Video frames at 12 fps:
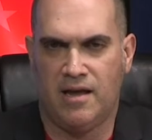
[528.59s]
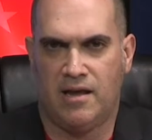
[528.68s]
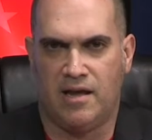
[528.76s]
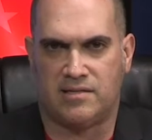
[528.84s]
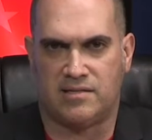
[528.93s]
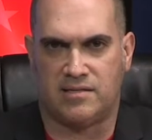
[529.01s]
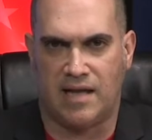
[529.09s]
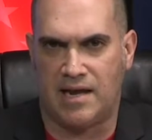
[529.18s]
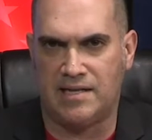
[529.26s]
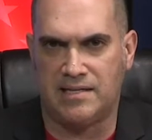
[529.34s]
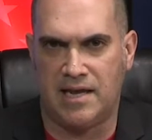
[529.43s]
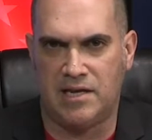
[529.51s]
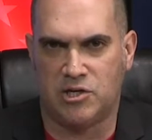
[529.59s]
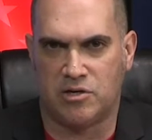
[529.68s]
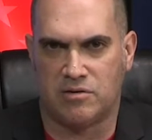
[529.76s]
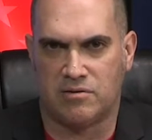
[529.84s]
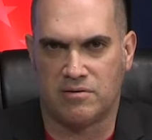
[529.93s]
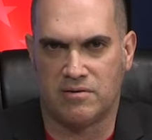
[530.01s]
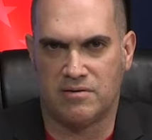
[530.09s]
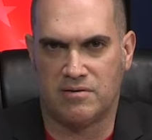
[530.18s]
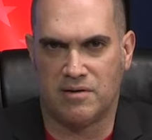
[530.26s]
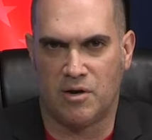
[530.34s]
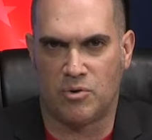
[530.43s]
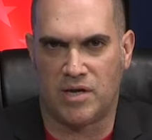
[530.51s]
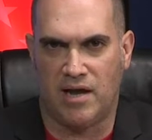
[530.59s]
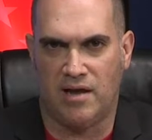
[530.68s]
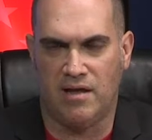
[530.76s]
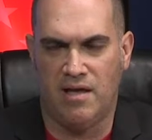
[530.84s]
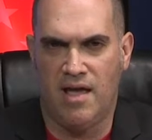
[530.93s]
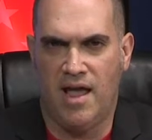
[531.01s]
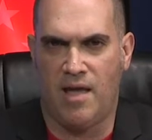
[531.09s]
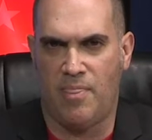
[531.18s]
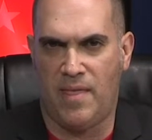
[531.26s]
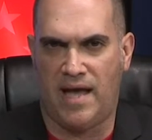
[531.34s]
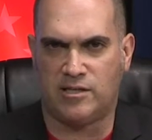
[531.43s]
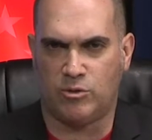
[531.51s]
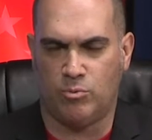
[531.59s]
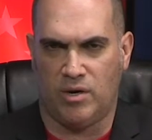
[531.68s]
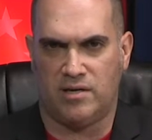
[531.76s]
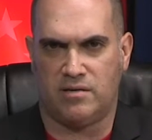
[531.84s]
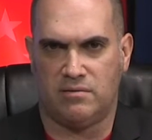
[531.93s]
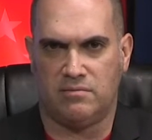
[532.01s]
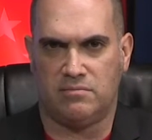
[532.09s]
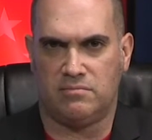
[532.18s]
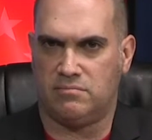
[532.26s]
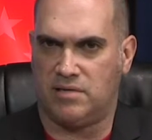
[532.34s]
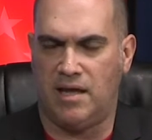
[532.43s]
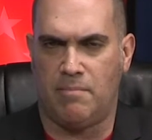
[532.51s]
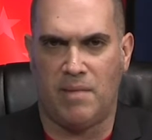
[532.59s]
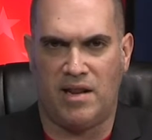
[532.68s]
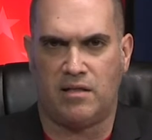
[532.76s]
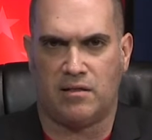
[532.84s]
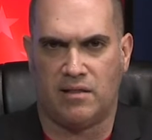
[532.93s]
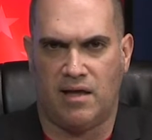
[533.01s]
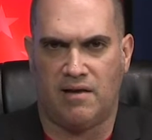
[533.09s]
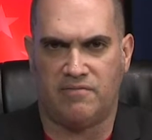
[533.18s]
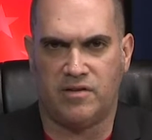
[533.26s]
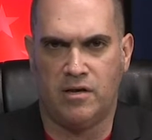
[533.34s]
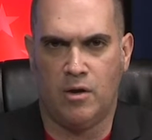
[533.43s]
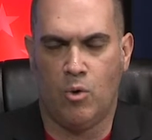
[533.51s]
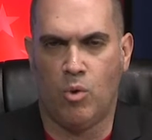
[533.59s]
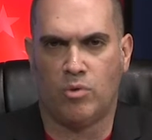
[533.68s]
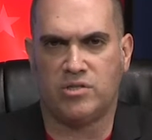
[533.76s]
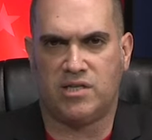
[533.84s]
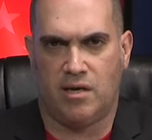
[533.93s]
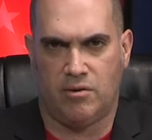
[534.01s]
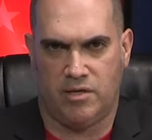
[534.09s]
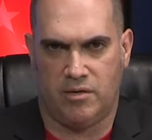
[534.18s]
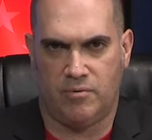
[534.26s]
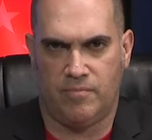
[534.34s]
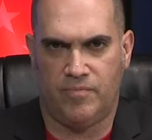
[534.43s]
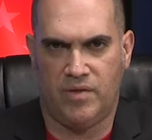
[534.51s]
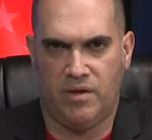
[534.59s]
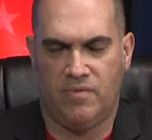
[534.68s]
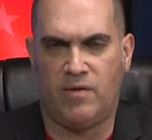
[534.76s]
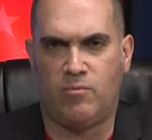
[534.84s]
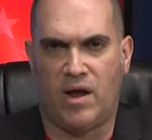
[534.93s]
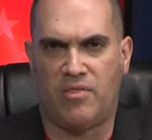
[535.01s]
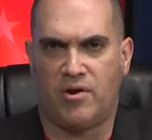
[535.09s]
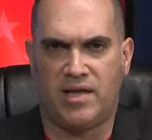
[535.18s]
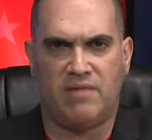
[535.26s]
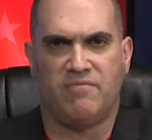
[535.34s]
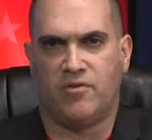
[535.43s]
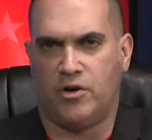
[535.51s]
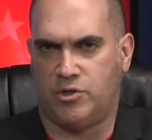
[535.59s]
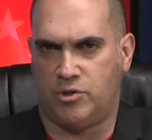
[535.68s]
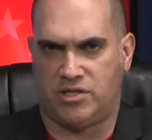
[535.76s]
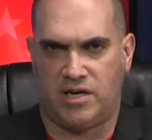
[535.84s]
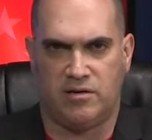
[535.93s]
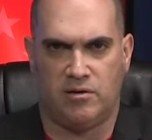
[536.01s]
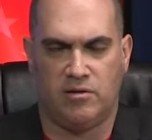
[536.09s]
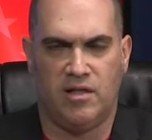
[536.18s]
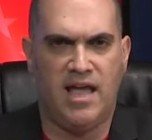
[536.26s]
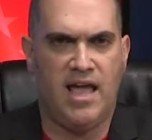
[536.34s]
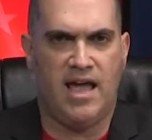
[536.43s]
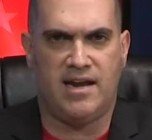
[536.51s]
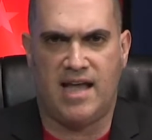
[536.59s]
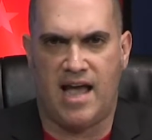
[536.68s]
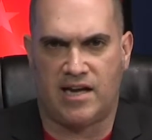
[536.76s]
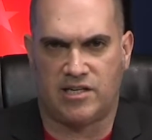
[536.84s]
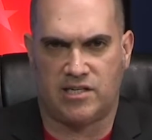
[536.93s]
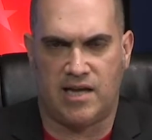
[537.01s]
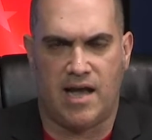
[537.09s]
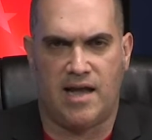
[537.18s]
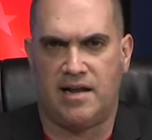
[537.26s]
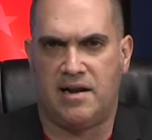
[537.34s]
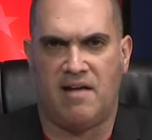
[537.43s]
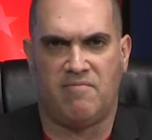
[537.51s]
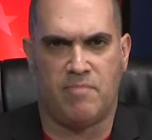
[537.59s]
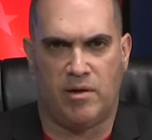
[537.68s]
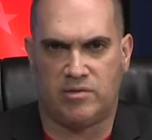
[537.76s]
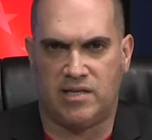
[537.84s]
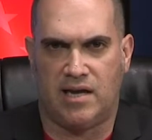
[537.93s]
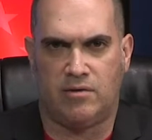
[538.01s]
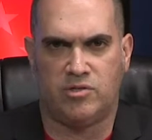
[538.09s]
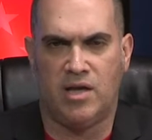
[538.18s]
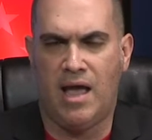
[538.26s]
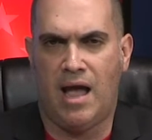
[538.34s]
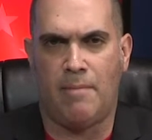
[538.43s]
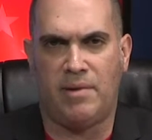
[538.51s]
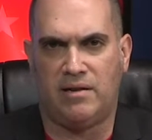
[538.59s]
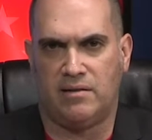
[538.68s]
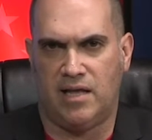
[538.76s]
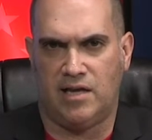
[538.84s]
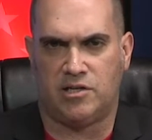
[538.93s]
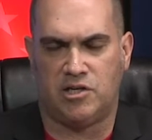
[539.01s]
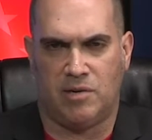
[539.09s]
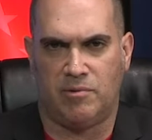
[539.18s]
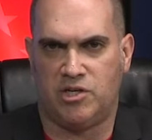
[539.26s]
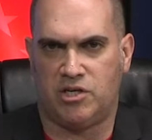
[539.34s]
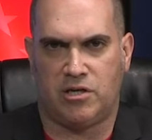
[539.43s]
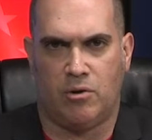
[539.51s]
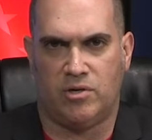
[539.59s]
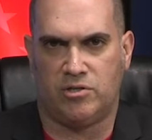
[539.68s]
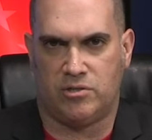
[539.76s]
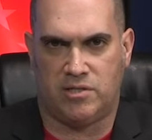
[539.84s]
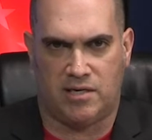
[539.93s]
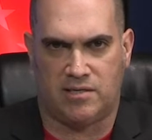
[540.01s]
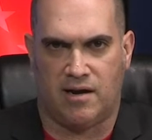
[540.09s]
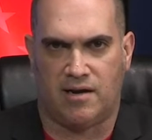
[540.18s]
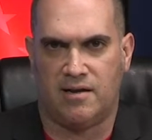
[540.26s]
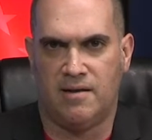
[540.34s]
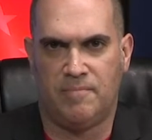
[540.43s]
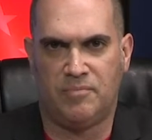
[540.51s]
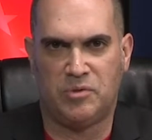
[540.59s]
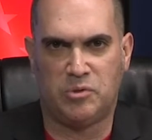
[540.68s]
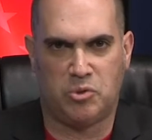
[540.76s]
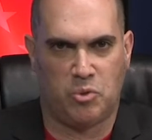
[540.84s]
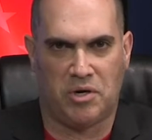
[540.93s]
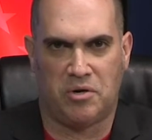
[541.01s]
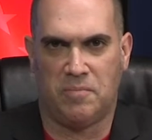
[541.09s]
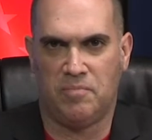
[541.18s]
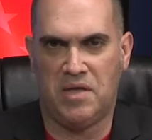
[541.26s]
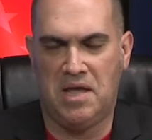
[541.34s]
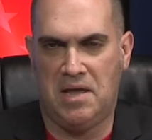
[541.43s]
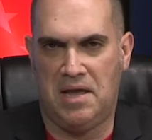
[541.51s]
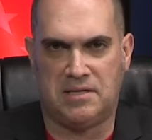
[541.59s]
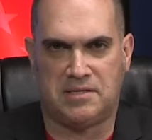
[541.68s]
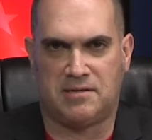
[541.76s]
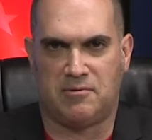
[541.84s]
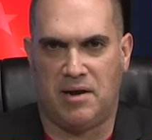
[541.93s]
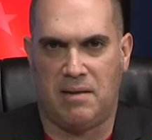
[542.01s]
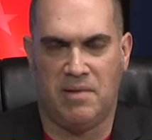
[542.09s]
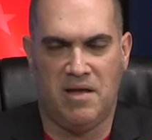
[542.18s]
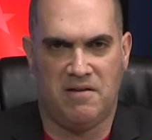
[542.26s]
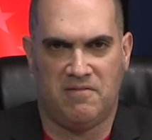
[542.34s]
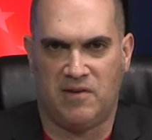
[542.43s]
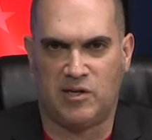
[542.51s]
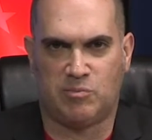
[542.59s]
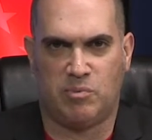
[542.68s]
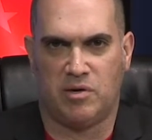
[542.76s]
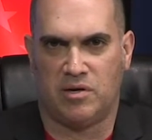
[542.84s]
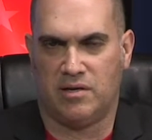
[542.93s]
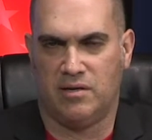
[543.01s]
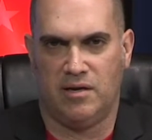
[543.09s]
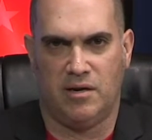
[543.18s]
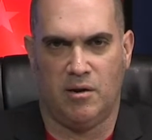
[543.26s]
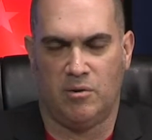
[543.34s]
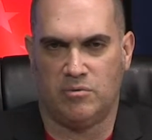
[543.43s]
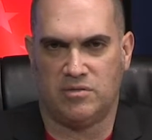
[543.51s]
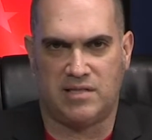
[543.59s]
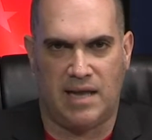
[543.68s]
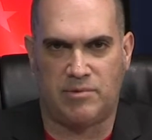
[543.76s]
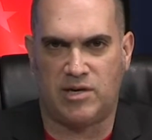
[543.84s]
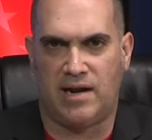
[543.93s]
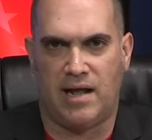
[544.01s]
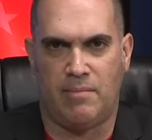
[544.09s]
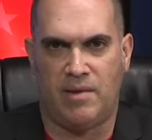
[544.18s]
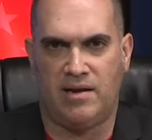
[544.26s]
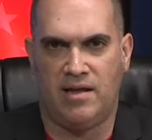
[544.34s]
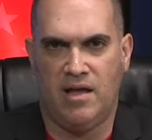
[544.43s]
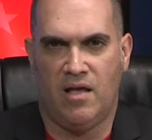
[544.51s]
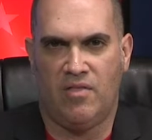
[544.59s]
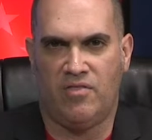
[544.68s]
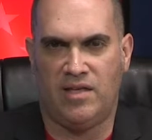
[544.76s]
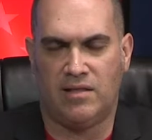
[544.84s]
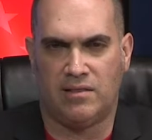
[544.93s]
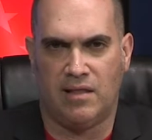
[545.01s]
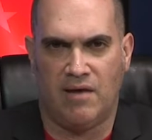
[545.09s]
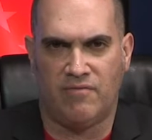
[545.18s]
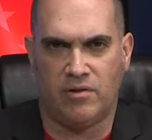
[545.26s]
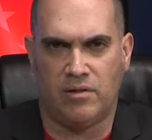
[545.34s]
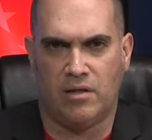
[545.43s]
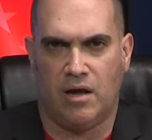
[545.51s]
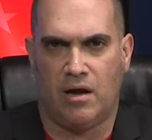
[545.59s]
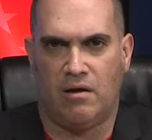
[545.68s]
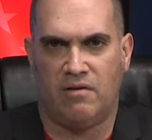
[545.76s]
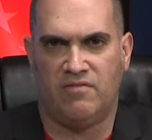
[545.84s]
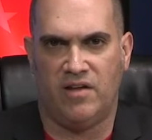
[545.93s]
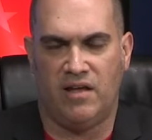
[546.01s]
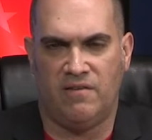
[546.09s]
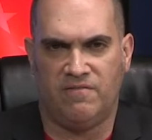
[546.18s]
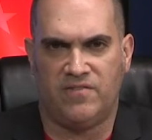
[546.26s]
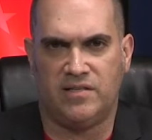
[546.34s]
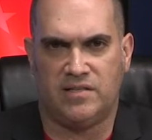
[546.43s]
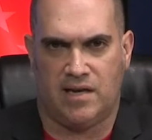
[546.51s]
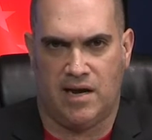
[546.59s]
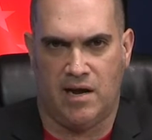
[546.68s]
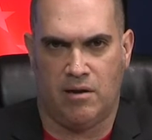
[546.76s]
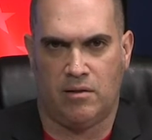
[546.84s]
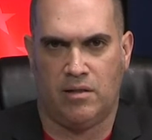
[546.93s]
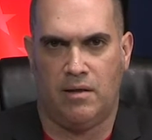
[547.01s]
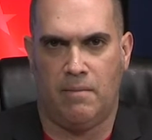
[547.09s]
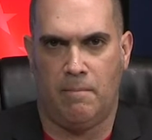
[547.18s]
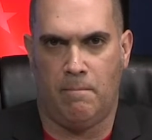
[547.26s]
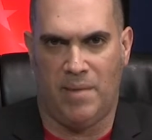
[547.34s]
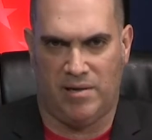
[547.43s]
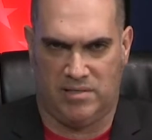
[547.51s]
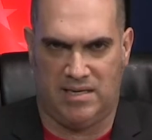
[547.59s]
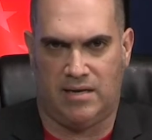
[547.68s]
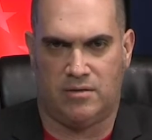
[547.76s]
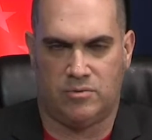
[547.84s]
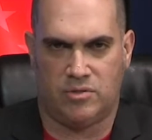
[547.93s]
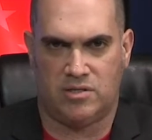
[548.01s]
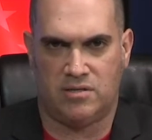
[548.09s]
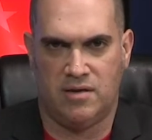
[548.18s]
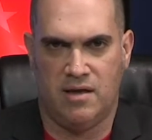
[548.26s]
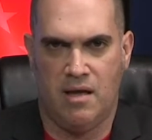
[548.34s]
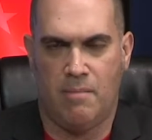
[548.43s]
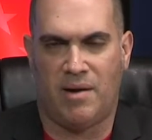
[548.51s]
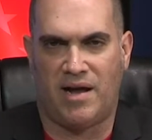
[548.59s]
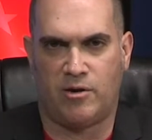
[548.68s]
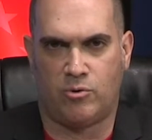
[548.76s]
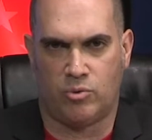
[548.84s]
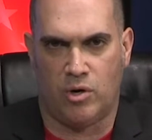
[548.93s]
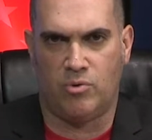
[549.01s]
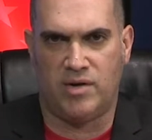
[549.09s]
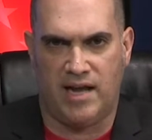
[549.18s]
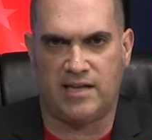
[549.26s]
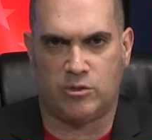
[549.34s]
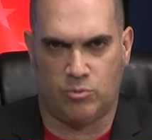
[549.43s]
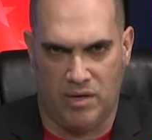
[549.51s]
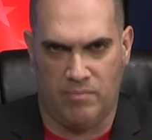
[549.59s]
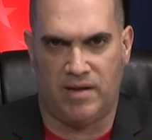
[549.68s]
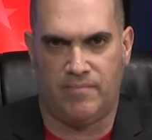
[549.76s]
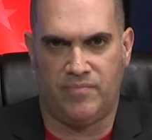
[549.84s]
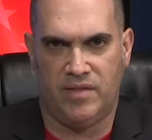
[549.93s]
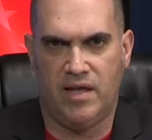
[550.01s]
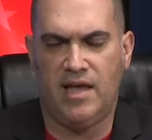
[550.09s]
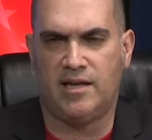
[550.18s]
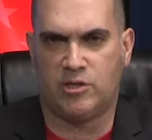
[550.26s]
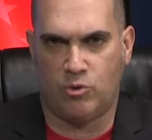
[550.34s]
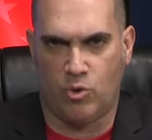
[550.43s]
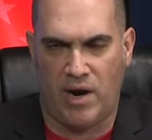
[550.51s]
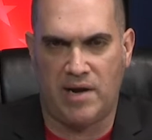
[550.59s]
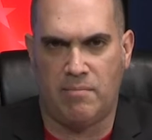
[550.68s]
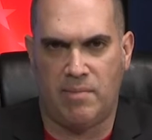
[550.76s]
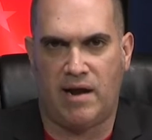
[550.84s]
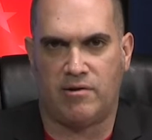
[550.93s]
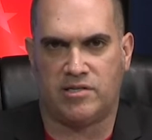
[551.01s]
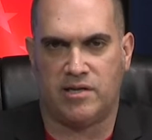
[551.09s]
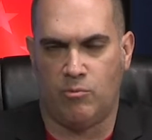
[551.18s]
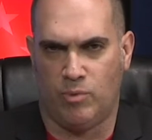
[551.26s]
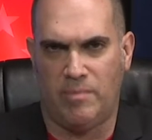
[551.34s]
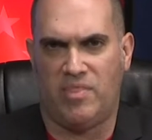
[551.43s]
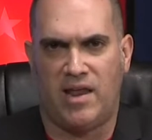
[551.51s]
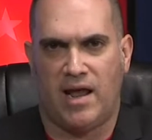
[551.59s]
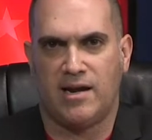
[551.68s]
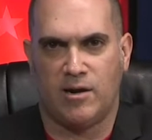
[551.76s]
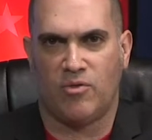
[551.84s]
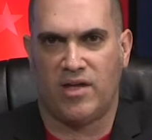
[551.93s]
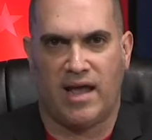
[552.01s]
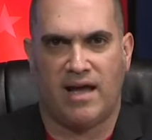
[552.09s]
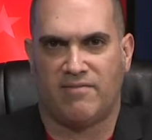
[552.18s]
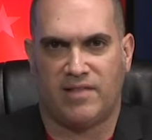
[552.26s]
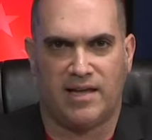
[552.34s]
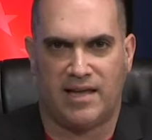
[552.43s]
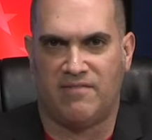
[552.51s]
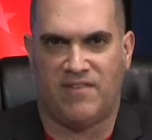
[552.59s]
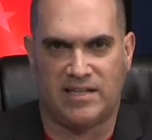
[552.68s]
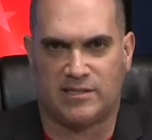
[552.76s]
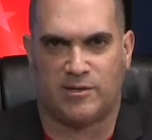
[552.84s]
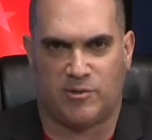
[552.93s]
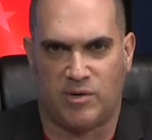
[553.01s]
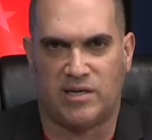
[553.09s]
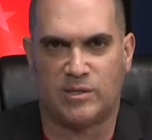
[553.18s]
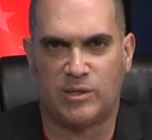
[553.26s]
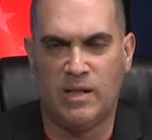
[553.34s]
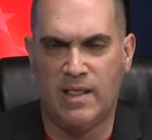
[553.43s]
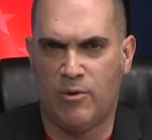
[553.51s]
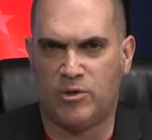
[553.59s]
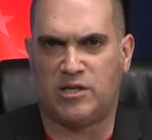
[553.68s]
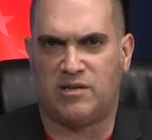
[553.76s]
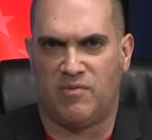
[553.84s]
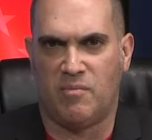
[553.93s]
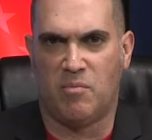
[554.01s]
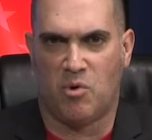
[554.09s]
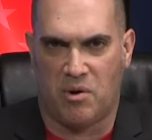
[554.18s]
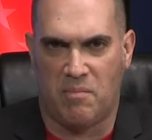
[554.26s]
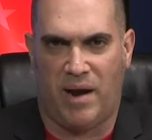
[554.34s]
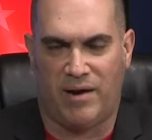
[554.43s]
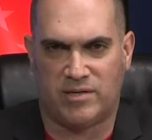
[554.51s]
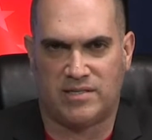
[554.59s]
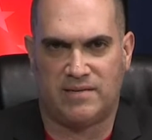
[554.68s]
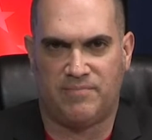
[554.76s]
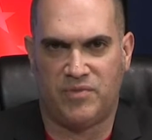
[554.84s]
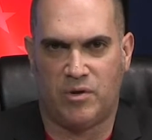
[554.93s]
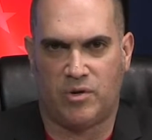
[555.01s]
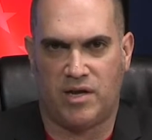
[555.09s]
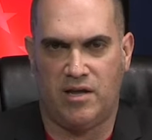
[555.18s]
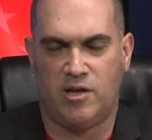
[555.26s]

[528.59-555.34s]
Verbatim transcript: It's not in danger. Okay? And that's what again, many on the left won't tell you. They'd rather, again, virtue signal and hashtag and have meltdowns. I mean, ladies and gentlemen, just go on TikTok, Twitter, Instagram, Facebook, you know, Snapchat. I mean, the level of infantile meltdowns by grown ass women is quite embarrassing. And women that I know that have like advanced degrees, which is even more embarrassing, okay?